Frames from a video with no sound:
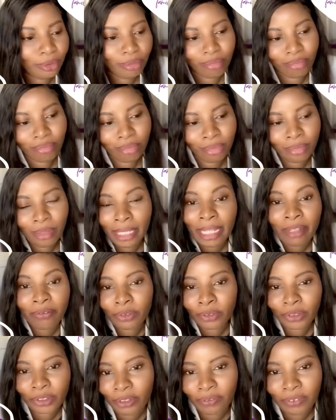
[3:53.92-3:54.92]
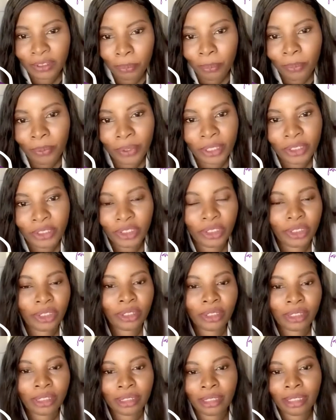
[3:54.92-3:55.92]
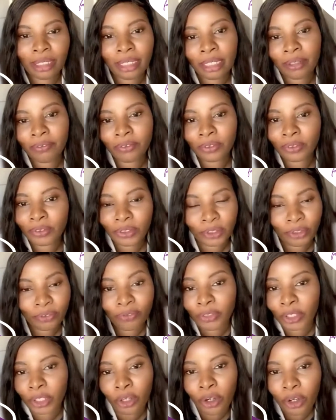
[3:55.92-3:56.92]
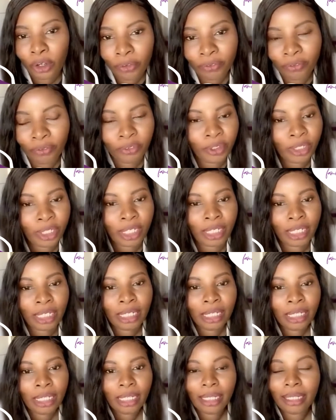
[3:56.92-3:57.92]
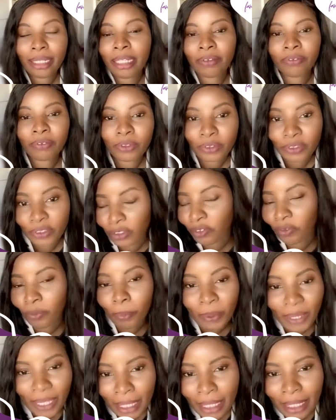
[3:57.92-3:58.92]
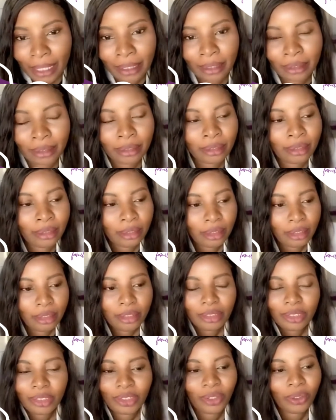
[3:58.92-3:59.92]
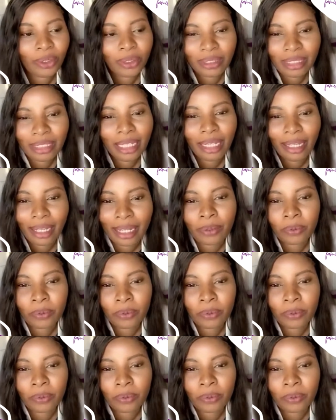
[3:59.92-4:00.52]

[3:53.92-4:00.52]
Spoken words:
levels of depression, levels of recovery, levels of pain. So yeah, I would